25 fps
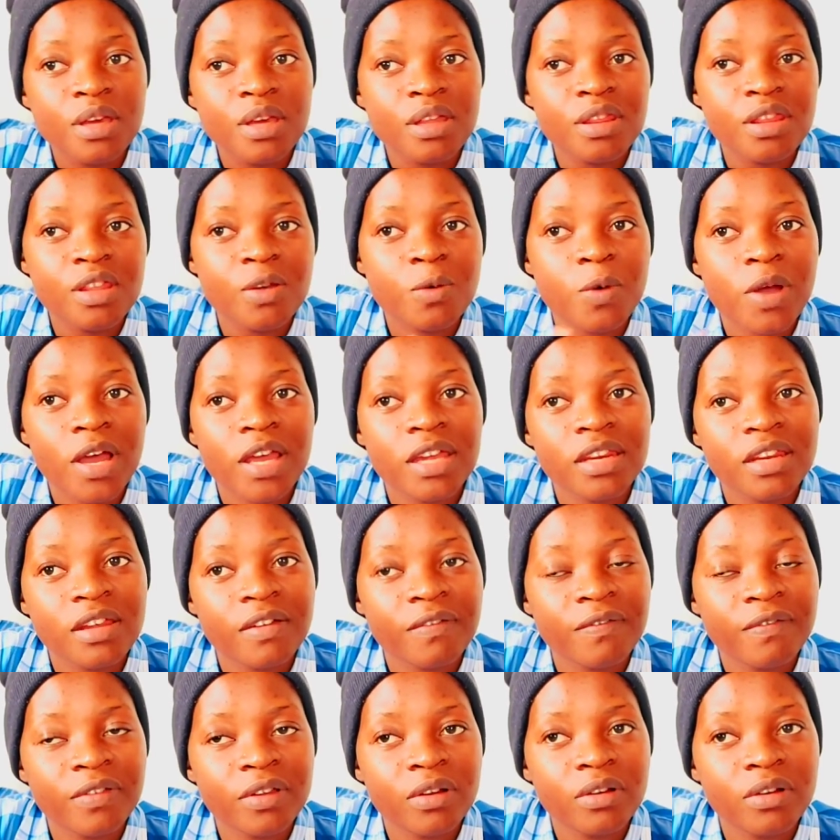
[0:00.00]
they were in the
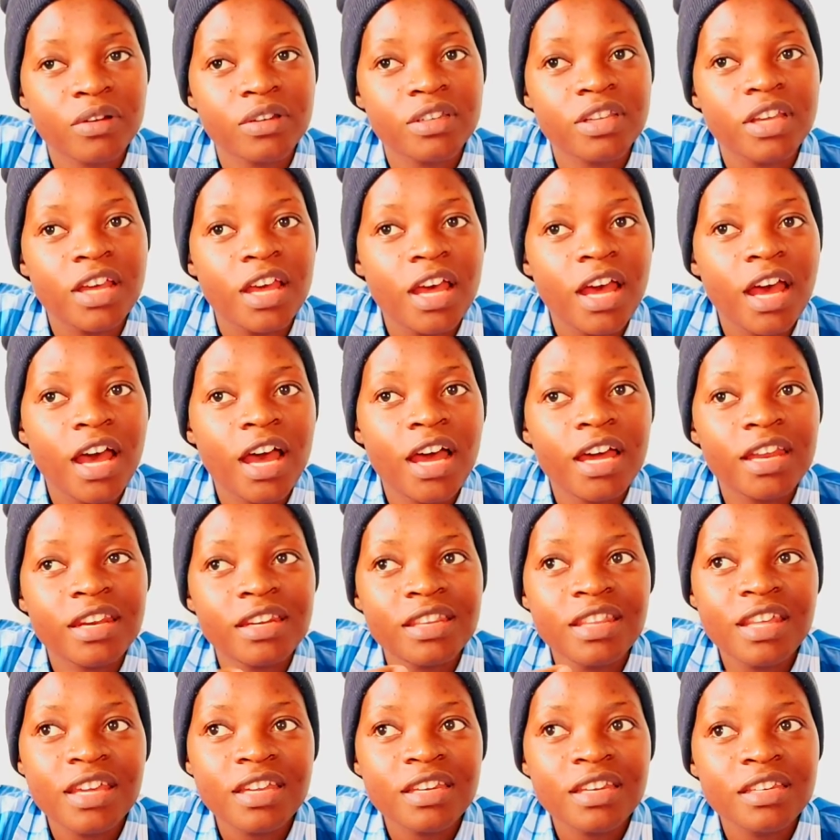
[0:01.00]
field and
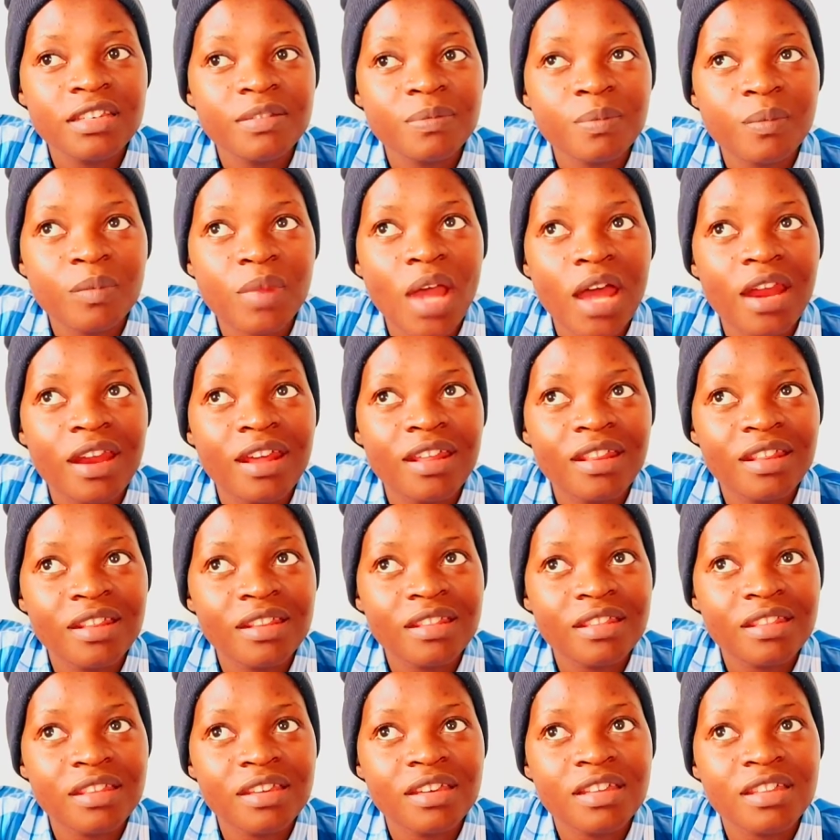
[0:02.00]
then another
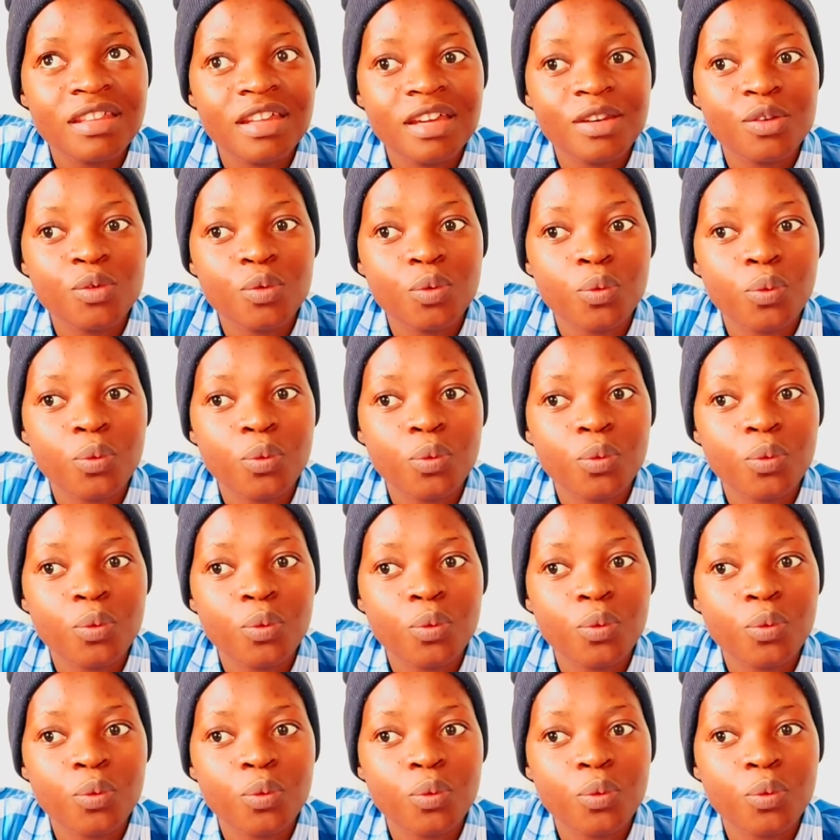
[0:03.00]
thing that